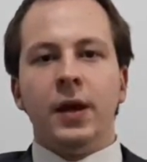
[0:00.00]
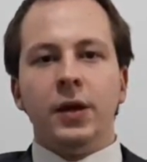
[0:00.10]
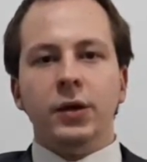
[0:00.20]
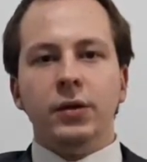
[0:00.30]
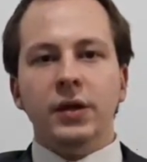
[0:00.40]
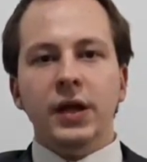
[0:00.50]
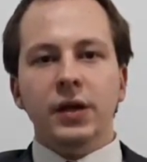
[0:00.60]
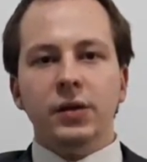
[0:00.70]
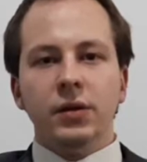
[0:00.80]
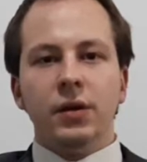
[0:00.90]
you
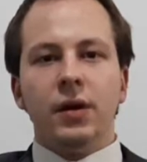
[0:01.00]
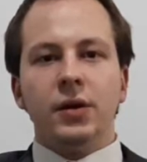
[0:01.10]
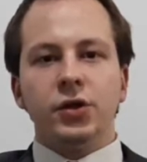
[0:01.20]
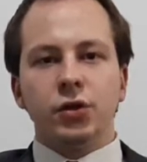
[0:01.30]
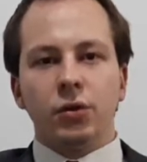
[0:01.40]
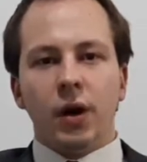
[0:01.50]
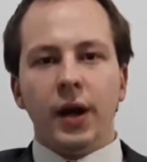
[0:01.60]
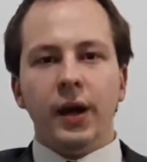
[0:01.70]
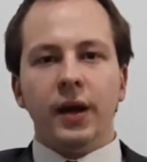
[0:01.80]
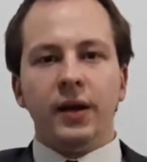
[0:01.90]
need to
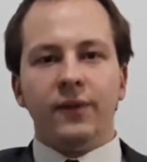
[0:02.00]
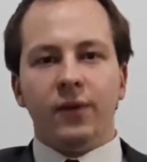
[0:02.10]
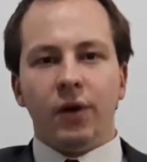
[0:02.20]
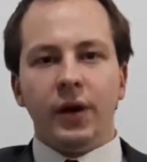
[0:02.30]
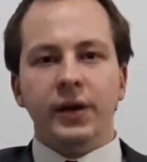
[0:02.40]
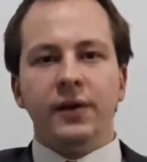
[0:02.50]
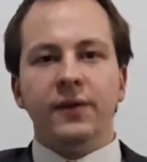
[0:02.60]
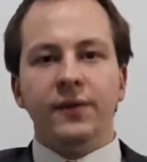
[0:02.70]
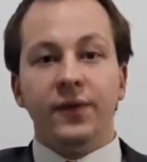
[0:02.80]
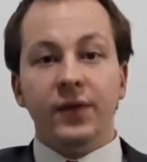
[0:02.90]
try and avoid
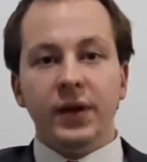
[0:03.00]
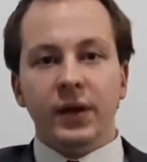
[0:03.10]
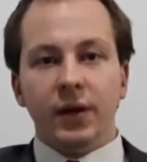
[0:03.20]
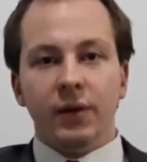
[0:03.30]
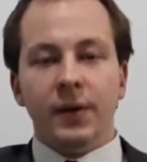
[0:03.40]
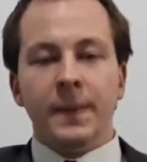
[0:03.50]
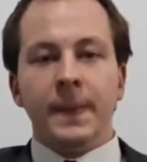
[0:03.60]
the video.